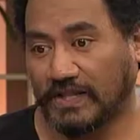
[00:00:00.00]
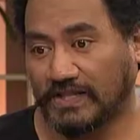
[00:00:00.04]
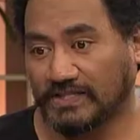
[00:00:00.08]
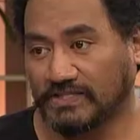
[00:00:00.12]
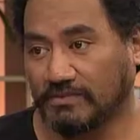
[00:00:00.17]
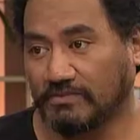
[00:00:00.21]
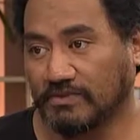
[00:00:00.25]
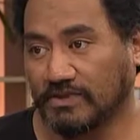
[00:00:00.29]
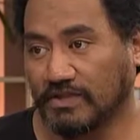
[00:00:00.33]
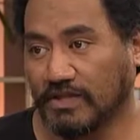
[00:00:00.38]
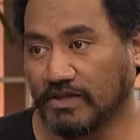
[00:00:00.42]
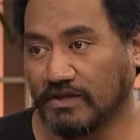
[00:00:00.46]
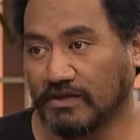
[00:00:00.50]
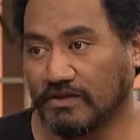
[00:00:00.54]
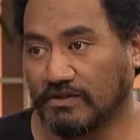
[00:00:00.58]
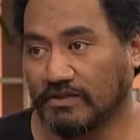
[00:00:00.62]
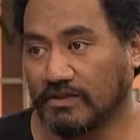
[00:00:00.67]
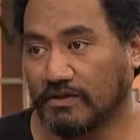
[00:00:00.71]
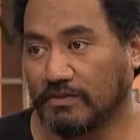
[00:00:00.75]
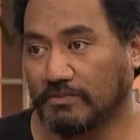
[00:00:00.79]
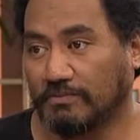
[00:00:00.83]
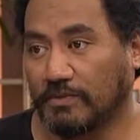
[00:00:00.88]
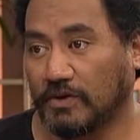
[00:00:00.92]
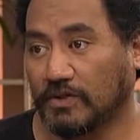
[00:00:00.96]
play some of the
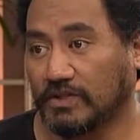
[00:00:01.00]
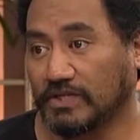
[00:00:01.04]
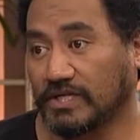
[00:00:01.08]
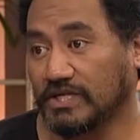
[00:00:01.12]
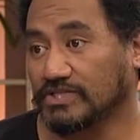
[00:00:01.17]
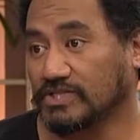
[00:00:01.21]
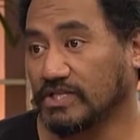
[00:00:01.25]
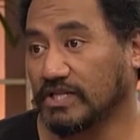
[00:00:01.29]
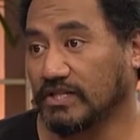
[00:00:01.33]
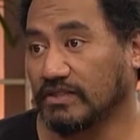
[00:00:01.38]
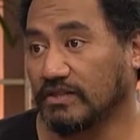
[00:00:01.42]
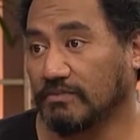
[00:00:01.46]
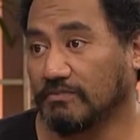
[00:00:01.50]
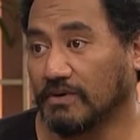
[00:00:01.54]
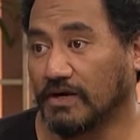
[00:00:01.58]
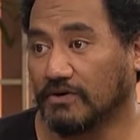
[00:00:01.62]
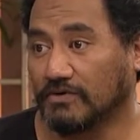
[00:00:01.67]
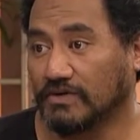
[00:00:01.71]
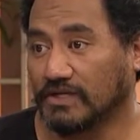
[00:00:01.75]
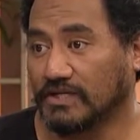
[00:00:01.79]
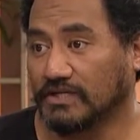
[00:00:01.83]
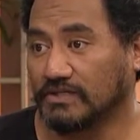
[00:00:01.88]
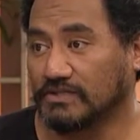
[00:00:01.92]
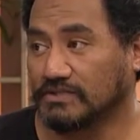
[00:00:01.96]
the Polynesian and the
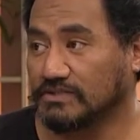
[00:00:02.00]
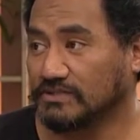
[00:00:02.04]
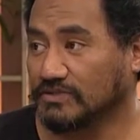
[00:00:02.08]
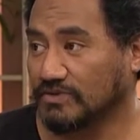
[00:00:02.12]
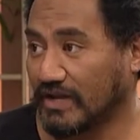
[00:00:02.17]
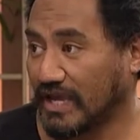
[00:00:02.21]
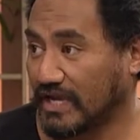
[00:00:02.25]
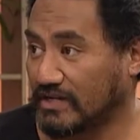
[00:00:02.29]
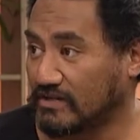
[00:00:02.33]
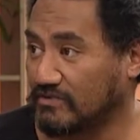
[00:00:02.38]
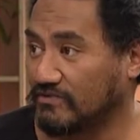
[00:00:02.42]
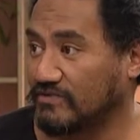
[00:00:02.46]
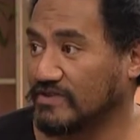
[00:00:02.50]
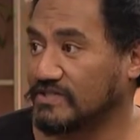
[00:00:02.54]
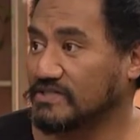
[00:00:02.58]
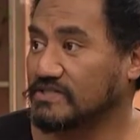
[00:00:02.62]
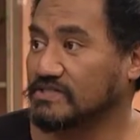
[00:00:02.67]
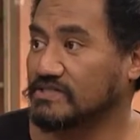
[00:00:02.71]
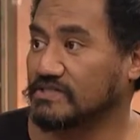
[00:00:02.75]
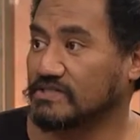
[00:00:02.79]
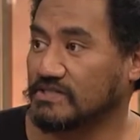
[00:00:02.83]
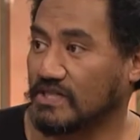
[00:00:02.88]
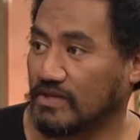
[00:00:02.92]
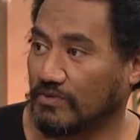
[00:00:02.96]
Maori sort of
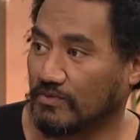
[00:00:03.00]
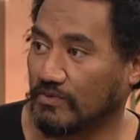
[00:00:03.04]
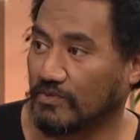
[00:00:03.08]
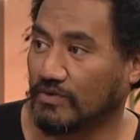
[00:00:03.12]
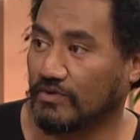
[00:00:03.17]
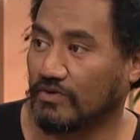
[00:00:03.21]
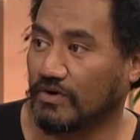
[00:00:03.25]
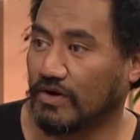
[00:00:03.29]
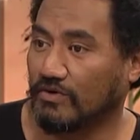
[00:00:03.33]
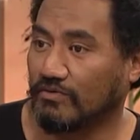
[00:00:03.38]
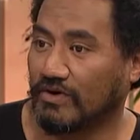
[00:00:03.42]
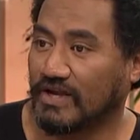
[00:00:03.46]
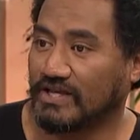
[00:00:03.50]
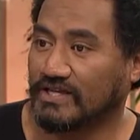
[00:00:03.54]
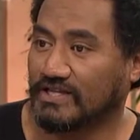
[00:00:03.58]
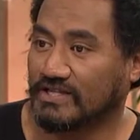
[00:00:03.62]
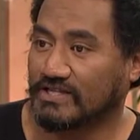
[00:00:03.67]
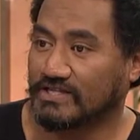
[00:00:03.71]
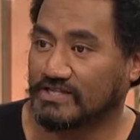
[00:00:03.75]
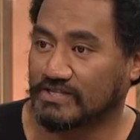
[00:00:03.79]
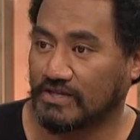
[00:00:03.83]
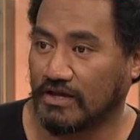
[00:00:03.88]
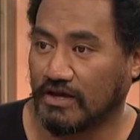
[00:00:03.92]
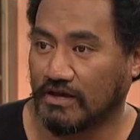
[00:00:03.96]
activists that were around
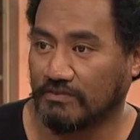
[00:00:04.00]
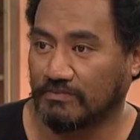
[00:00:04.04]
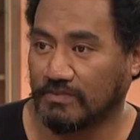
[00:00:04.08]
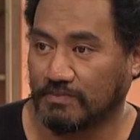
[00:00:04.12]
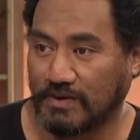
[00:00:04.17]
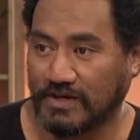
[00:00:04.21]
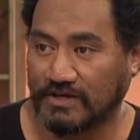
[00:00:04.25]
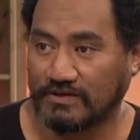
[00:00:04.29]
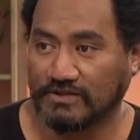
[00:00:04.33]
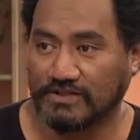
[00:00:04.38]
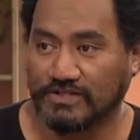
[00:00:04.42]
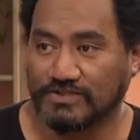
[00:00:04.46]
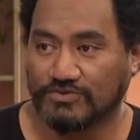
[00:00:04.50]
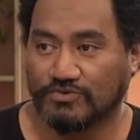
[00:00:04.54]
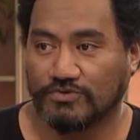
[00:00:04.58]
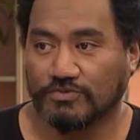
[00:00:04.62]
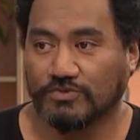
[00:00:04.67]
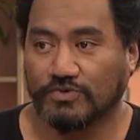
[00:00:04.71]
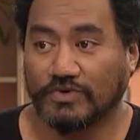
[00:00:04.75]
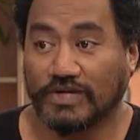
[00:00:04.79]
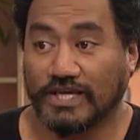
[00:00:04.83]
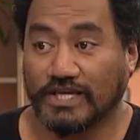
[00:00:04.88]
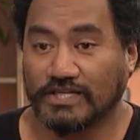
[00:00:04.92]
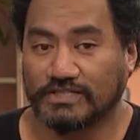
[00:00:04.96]
at the time, part of this
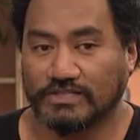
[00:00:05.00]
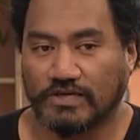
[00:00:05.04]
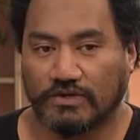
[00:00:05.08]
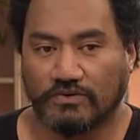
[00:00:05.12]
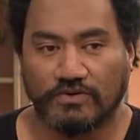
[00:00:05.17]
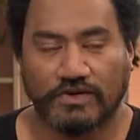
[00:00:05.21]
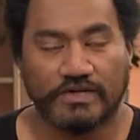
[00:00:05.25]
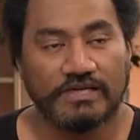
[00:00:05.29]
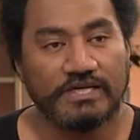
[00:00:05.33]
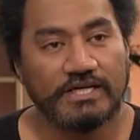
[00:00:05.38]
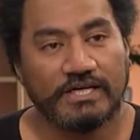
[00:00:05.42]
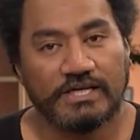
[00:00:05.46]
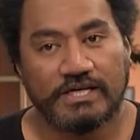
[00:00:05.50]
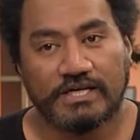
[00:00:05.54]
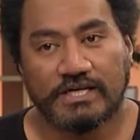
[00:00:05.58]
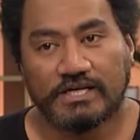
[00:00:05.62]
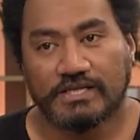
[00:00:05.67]
group called He Taua.